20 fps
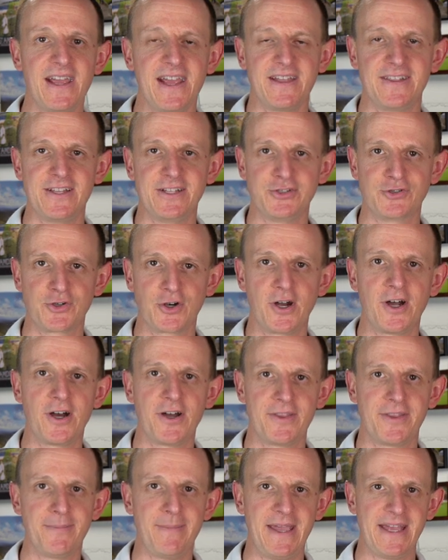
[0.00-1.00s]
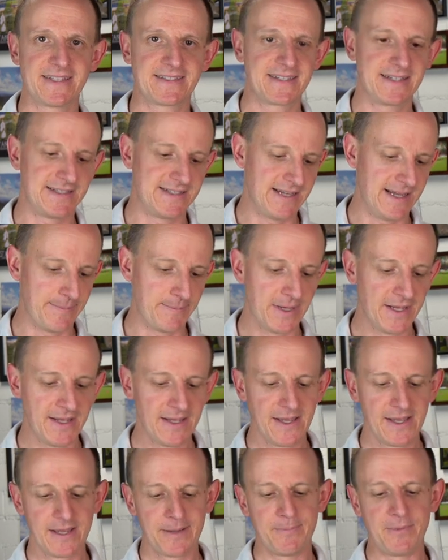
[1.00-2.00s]
and then draw on the masking tape.
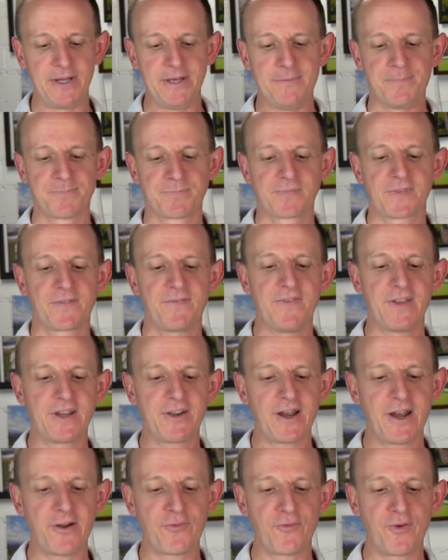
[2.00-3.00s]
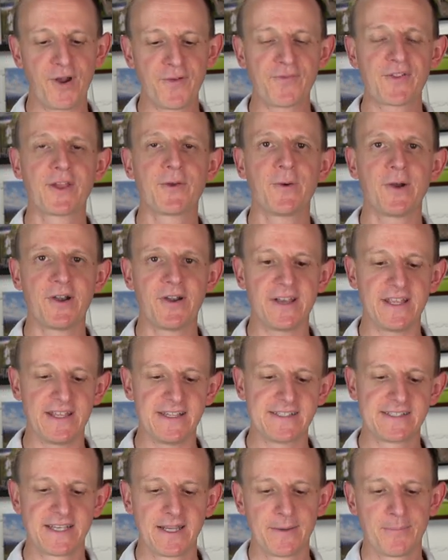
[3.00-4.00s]
But figure out roughly where it
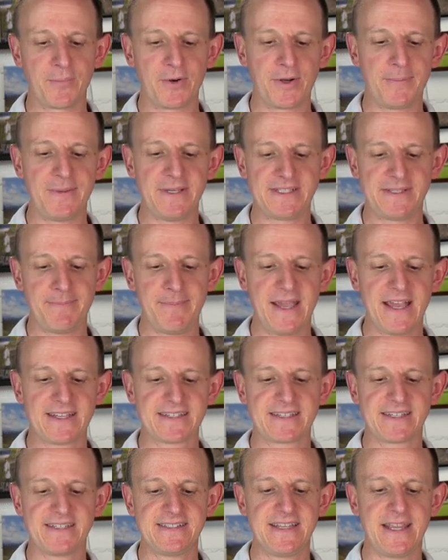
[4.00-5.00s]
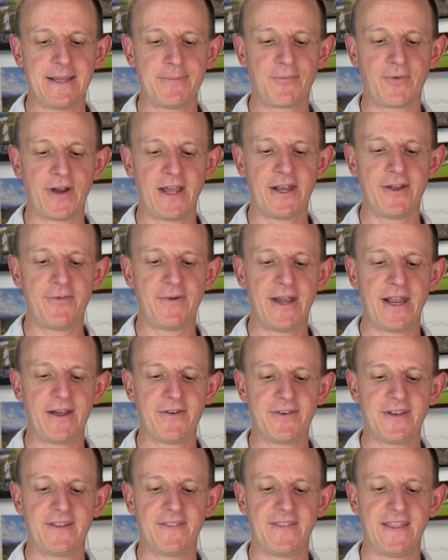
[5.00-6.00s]
is, put a piece of masking tape right
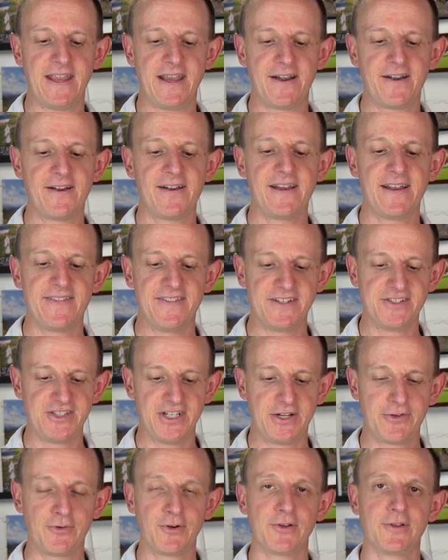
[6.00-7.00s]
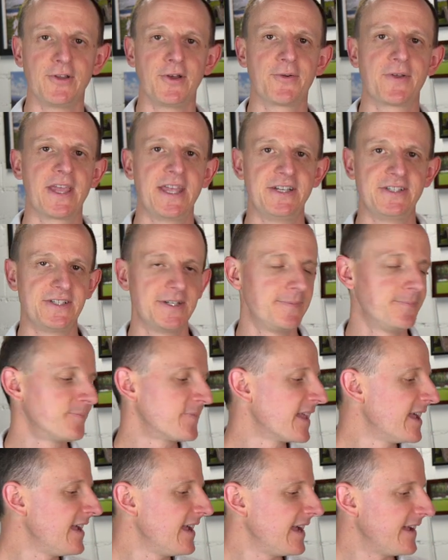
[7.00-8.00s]
around it there in the general location.
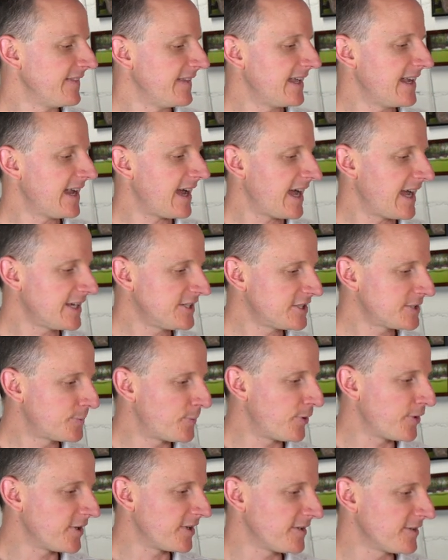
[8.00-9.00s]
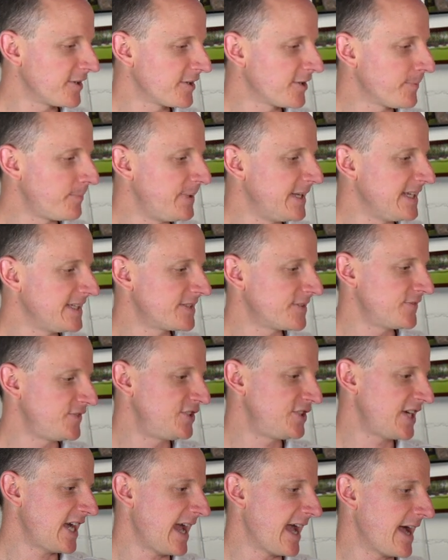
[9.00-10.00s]
And then I just put a little piece of
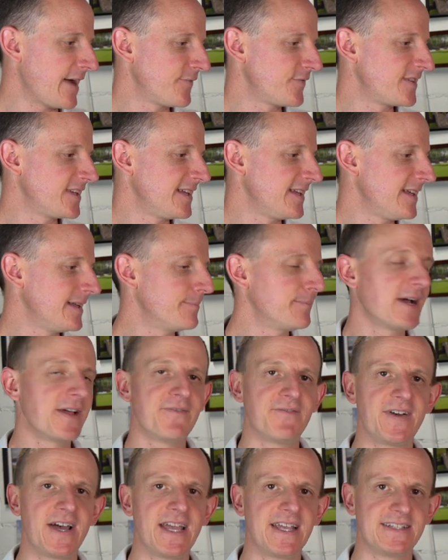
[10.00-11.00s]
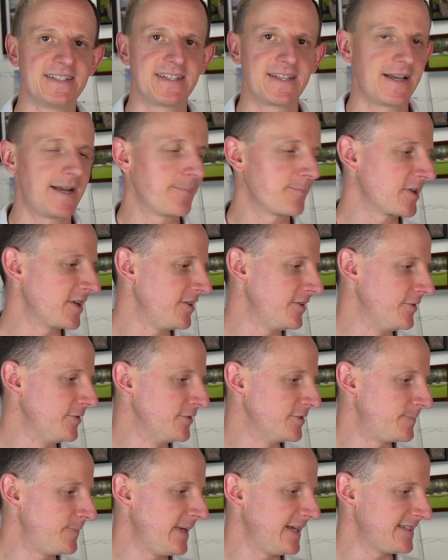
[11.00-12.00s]
shaft in my vise that I'm going to
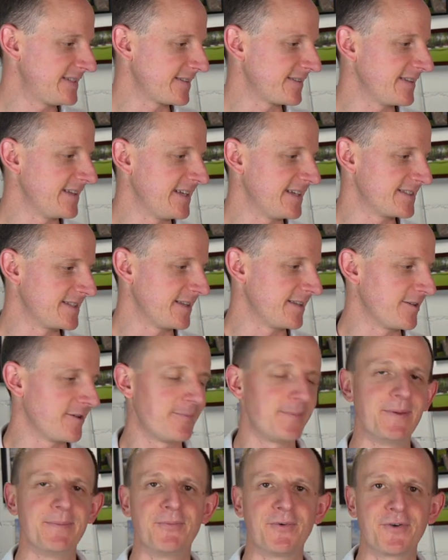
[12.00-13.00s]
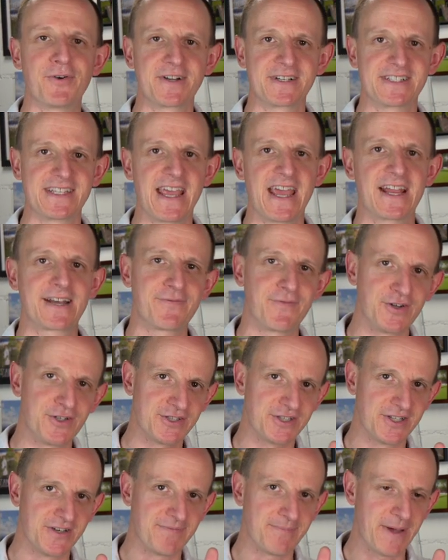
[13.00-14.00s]
use basically as a little bit more exact
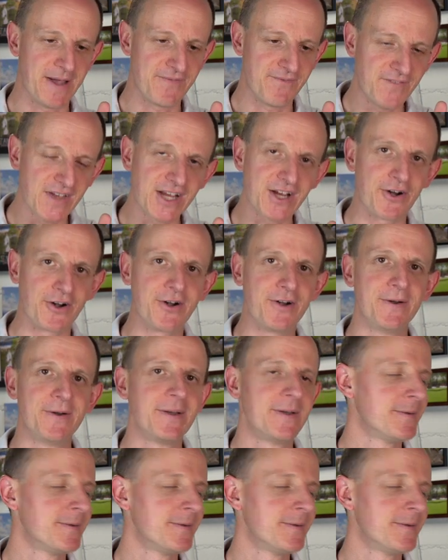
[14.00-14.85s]
version of my finger